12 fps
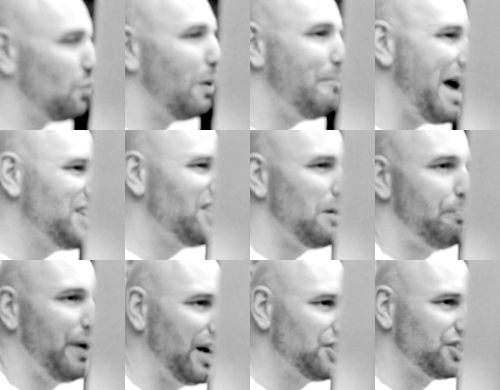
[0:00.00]
imagine a
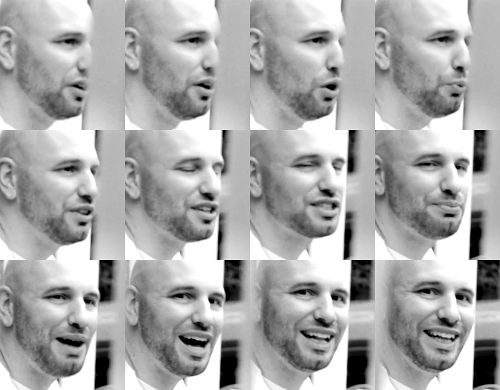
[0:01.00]
picture with a
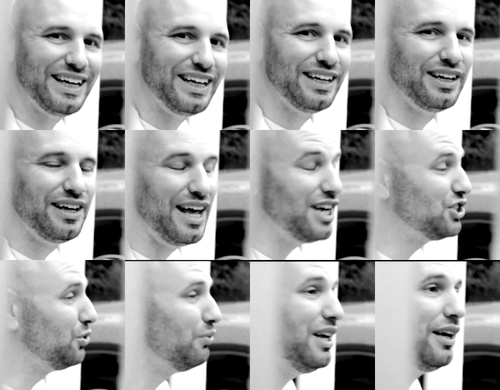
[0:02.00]
smile in it. It's
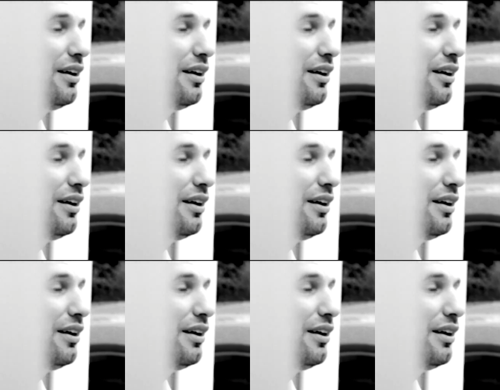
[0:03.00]
unique.